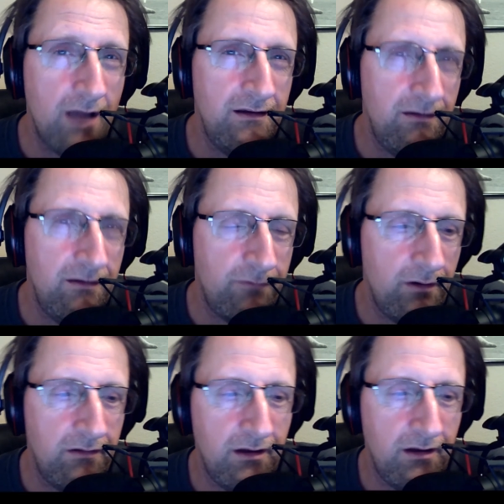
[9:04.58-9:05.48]

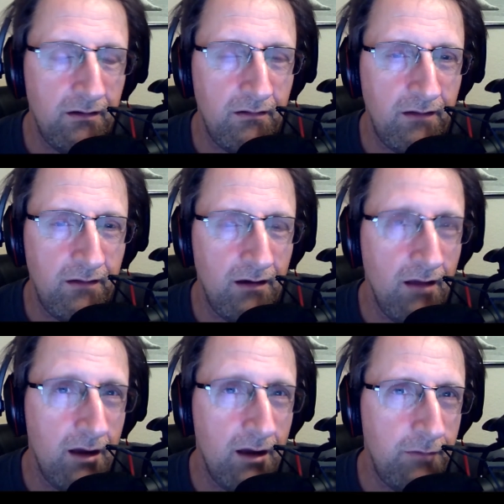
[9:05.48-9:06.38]
different than a
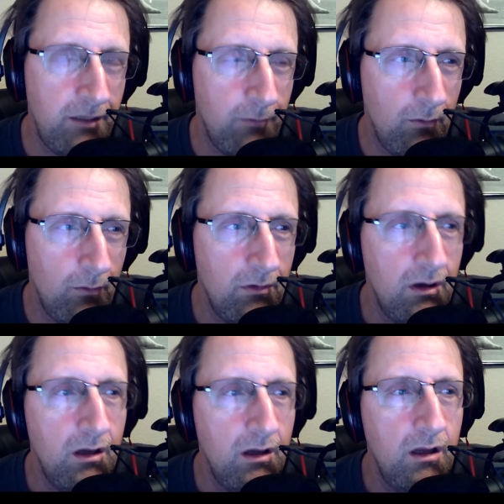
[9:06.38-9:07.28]
lot of people,
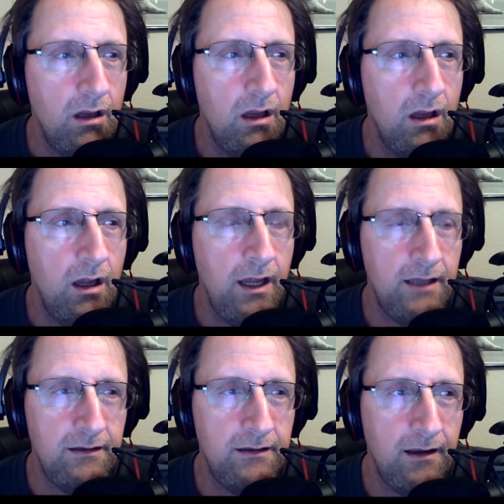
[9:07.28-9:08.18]

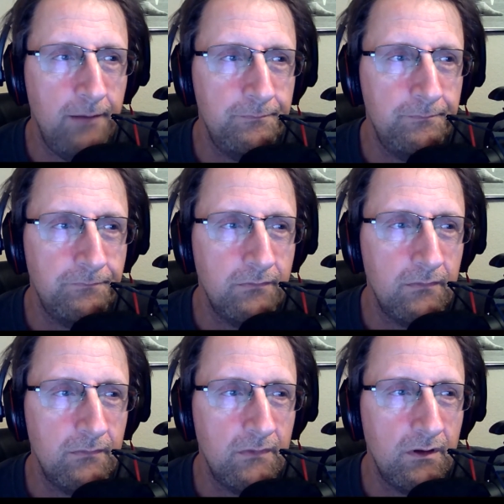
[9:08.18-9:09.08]
and
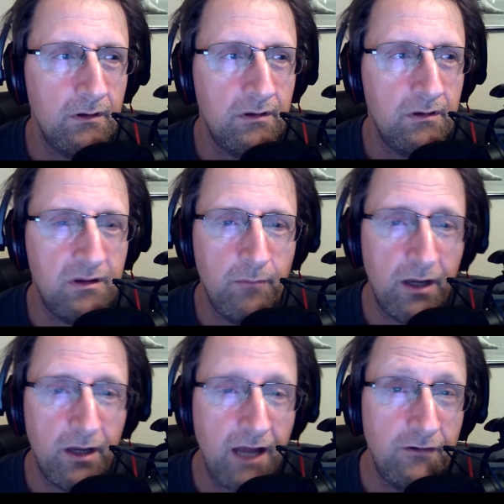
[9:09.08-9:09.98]

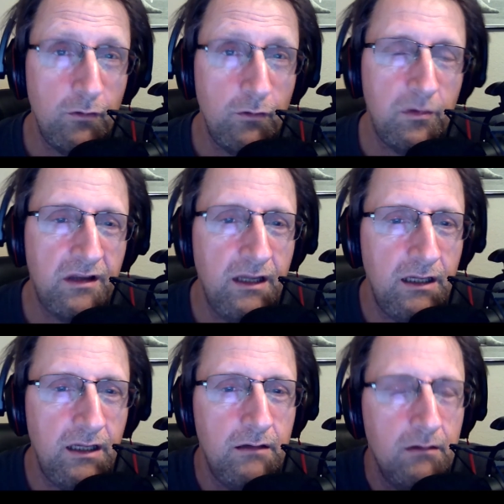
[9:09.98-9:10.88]
but I do
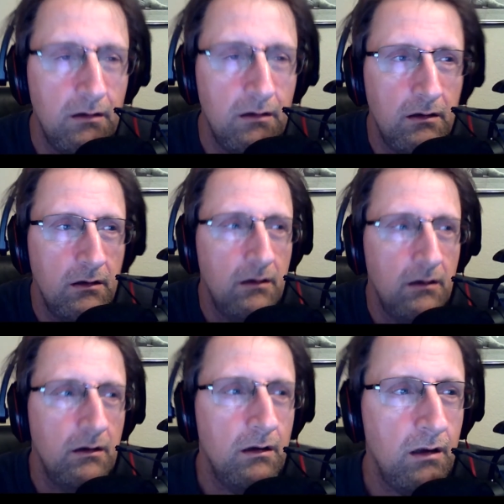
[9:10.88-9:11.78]
see,
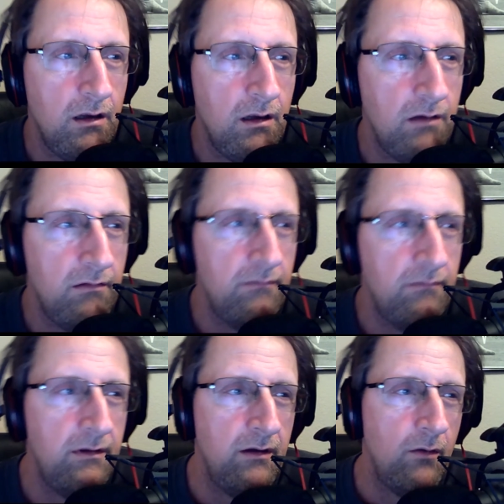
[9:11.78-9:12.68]

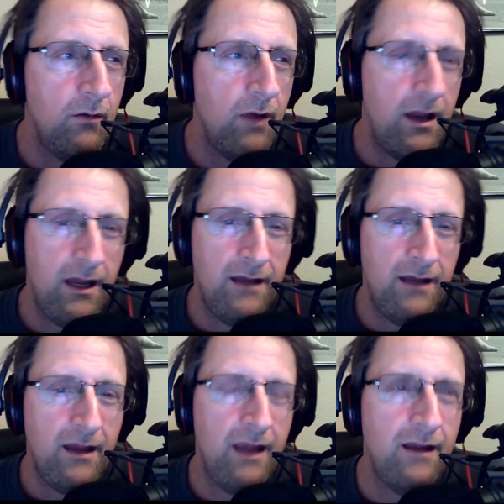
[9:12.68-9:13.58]

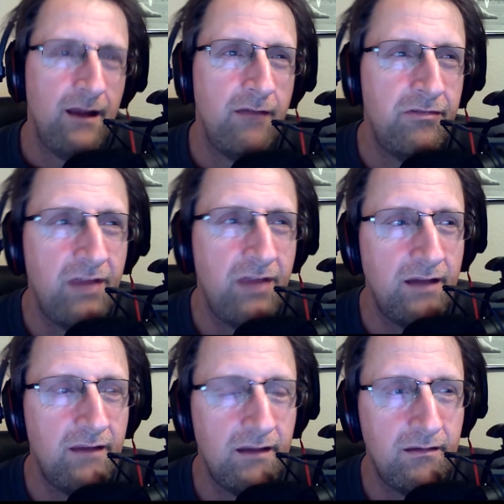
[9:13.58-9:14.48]
and I think
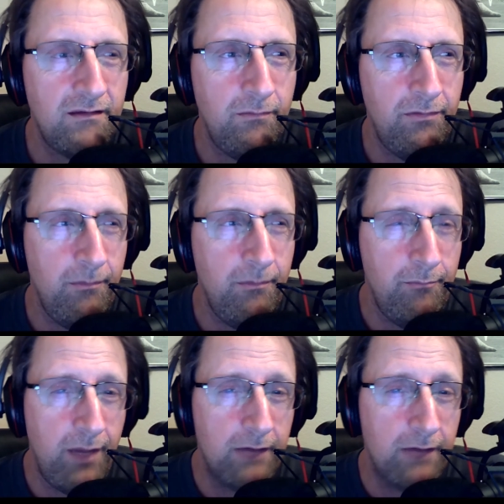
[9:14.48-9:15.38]
that the
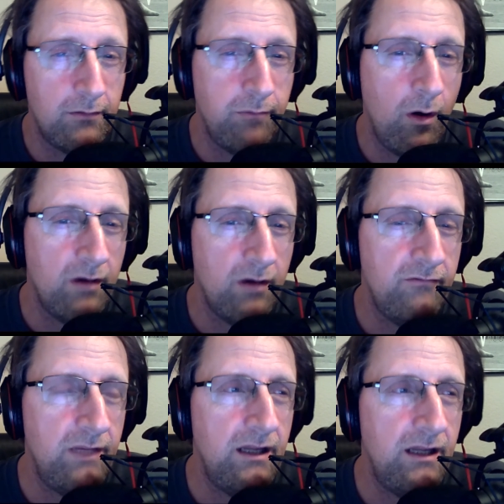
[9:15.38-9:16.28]
better part of
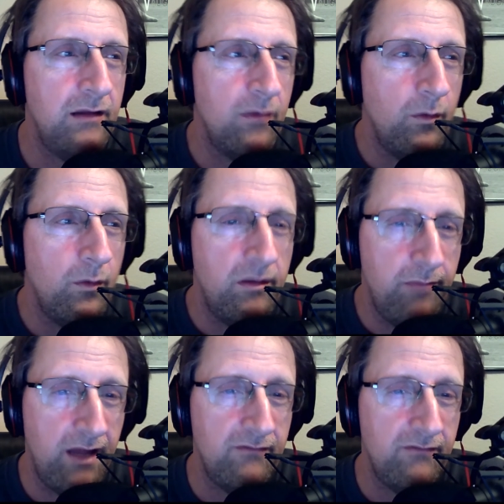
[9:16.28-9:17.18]
me has always
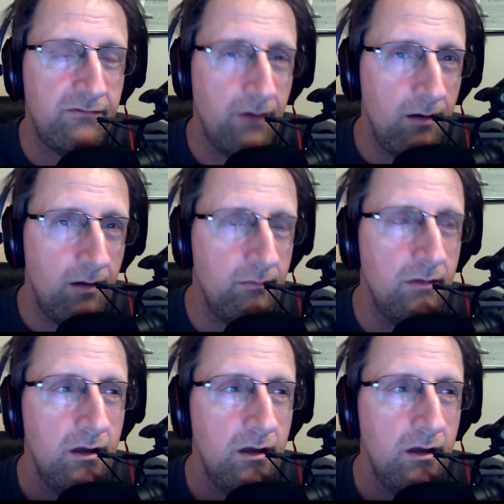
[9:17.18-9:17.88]
been from